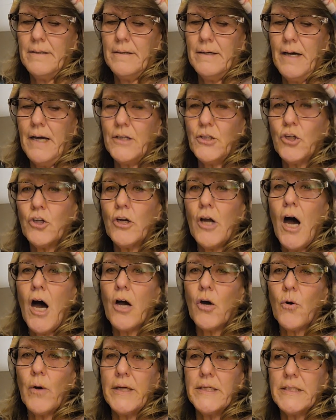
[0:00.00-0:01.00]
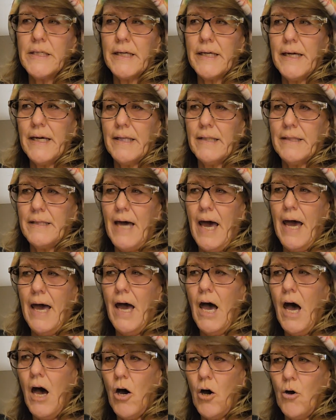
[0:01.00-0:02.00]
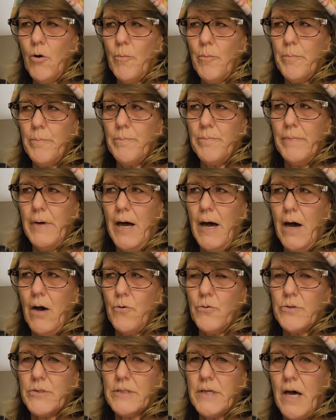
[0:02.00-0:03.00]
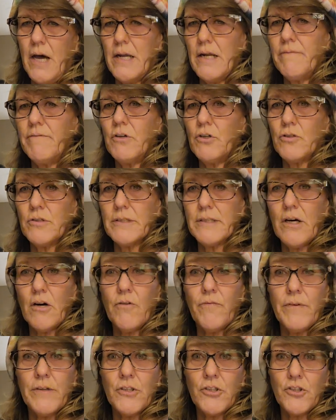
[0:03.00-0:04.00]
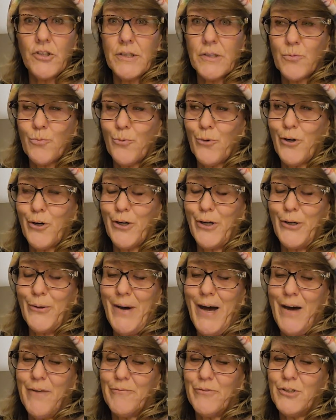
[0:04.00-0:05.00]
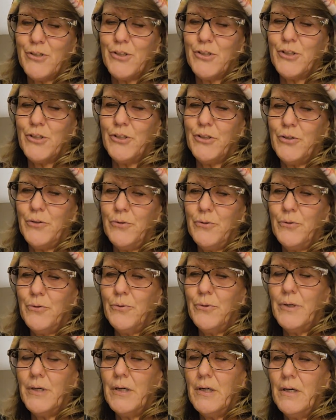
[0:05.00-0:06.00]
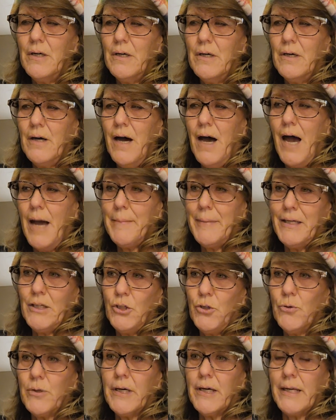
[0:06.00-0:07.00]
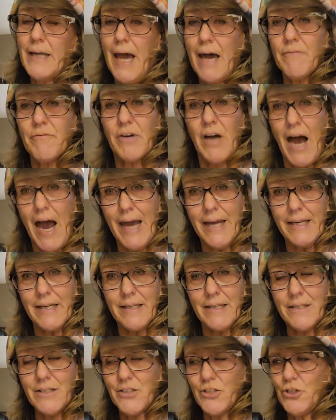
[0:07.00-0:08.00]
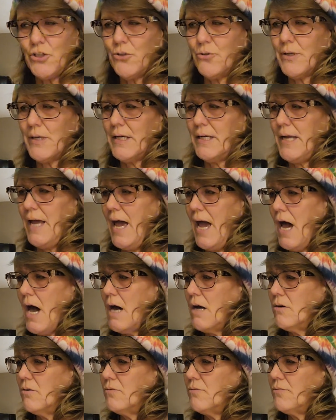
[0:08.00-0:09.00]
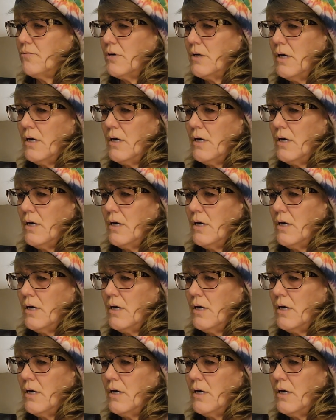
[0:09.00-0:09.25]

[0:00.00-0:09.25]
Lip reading: And you're not going to get that help outside of yourself. It's just work you have to do. I mean, you can have guidance, you can have